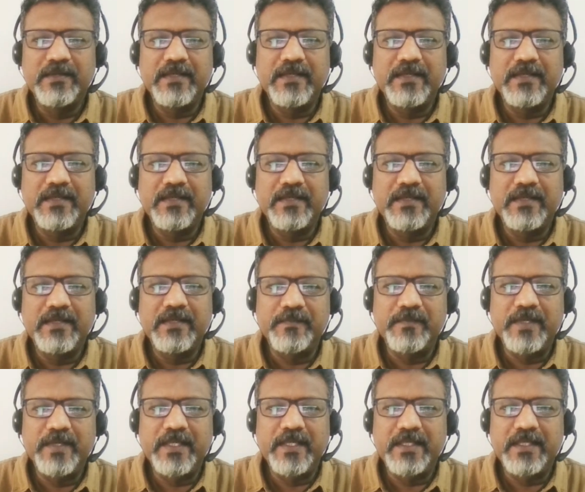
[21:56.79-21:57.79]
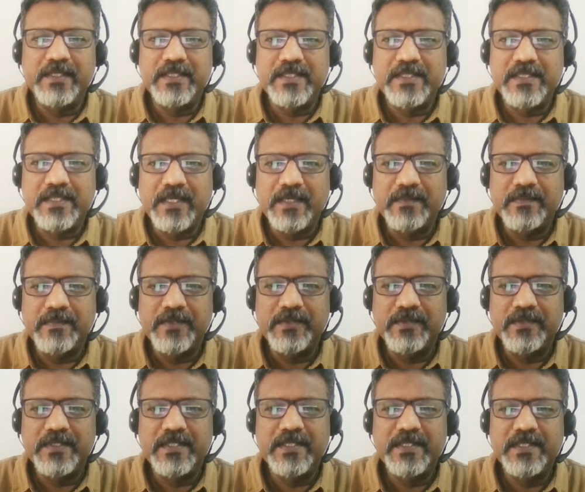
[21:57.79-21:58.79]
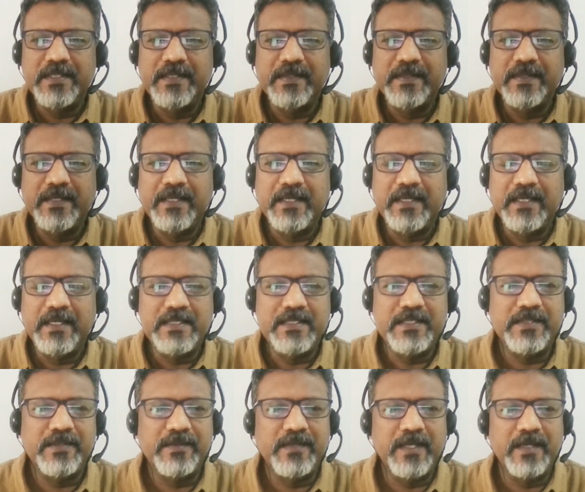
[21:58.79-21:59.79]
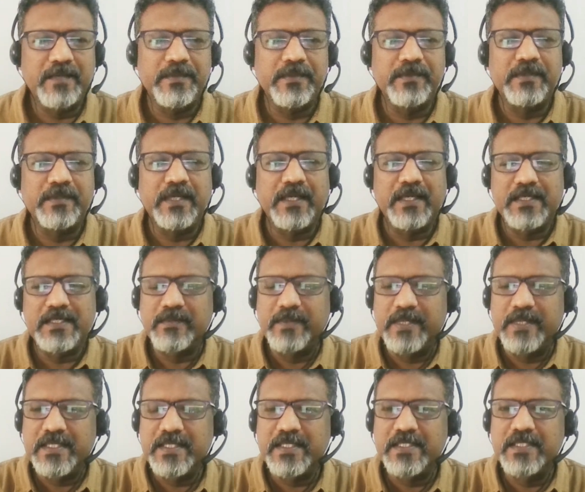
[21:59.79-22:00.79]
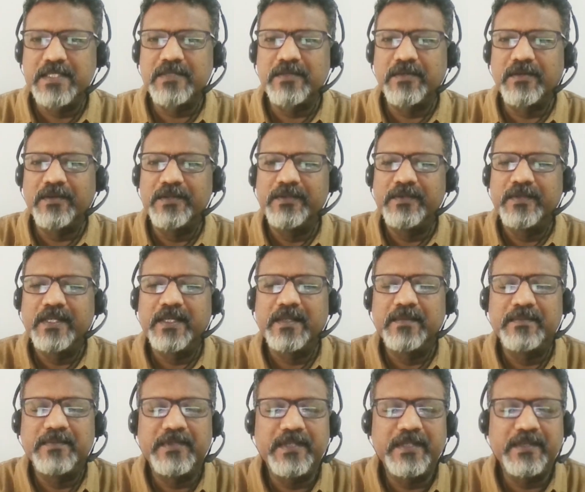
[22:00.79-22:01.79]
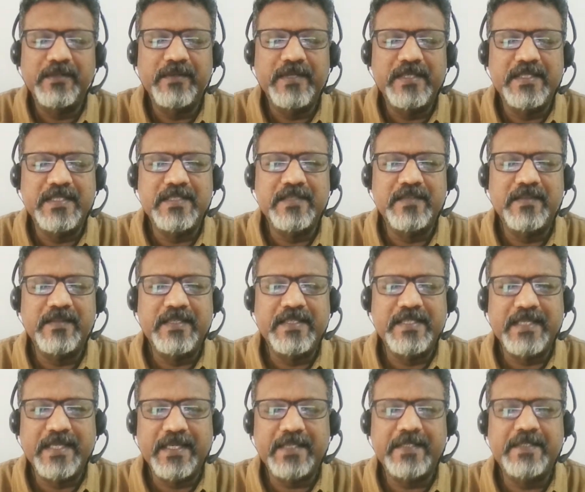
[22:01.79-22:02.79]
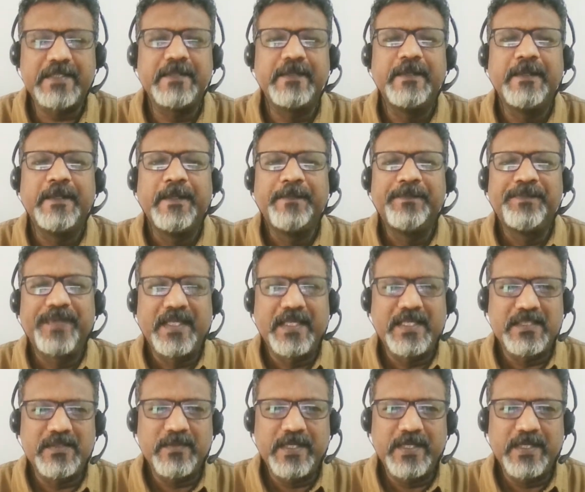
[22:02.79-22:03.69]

um, we can just unmute and ask you to unmute and ask questions, or you can put your questions on the chat as